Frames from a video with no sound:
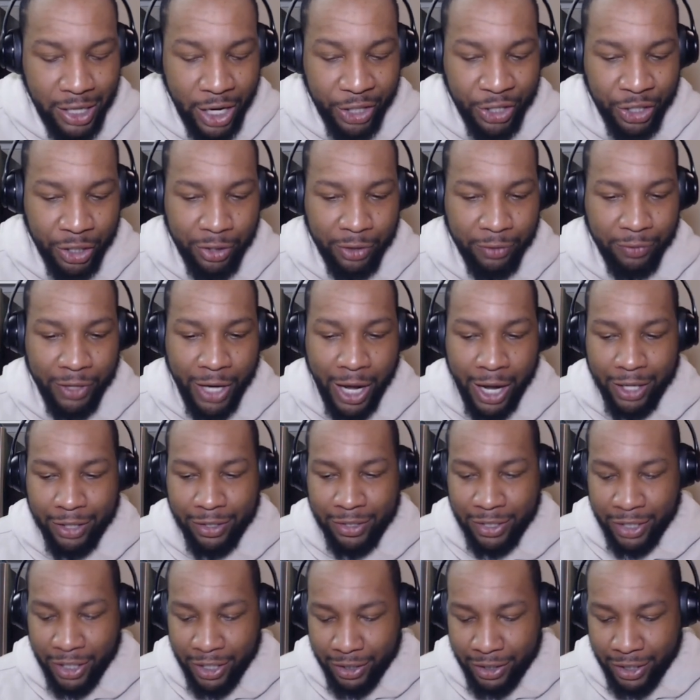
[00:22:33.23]
I should have not
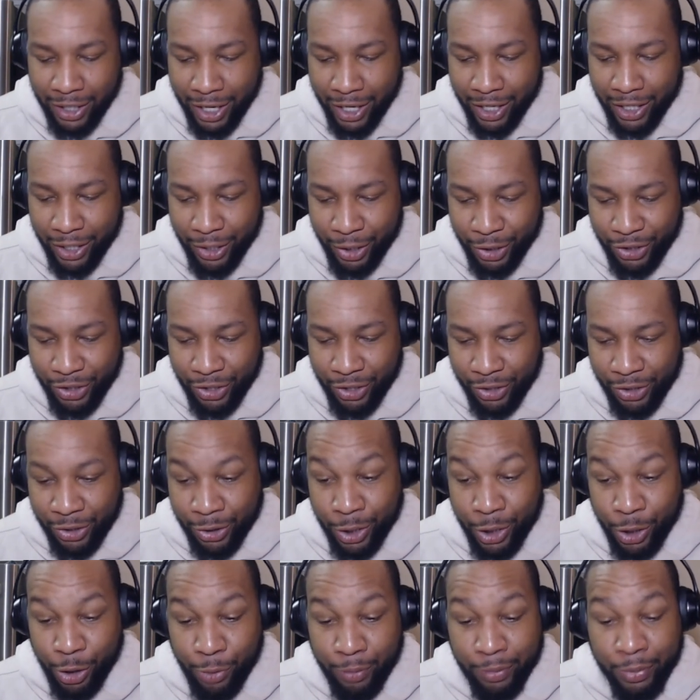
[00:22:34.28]
said that. It's the
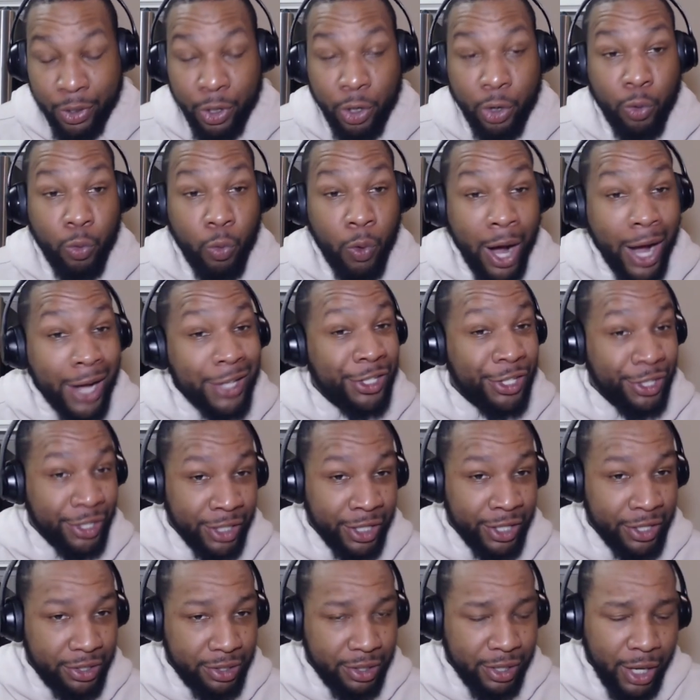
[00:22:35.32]
Senior Bowl watch
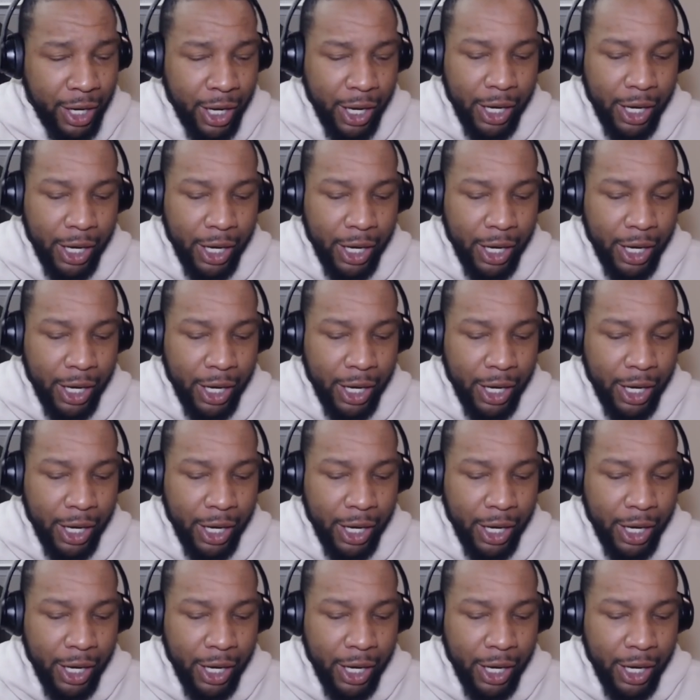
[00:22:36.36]
list.